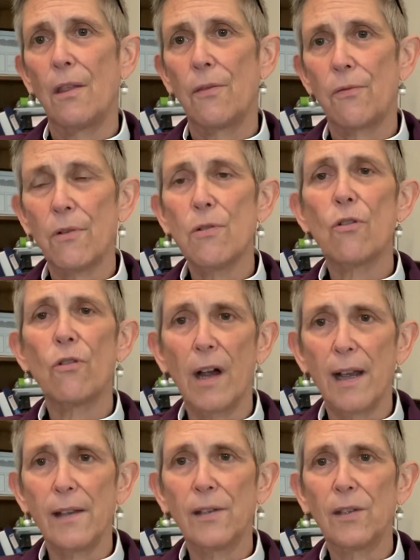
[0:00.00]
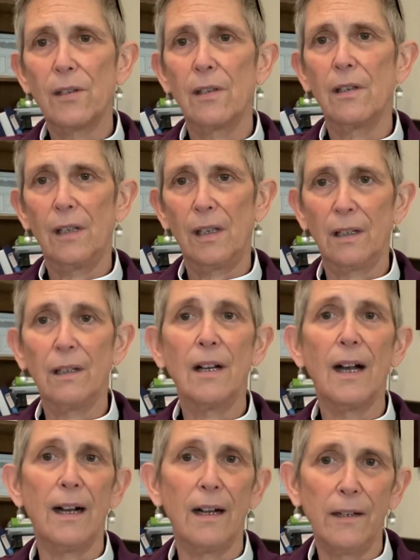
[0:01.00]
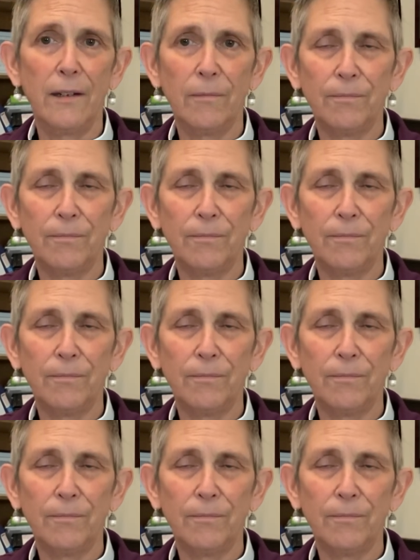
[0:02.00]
through Christ in God.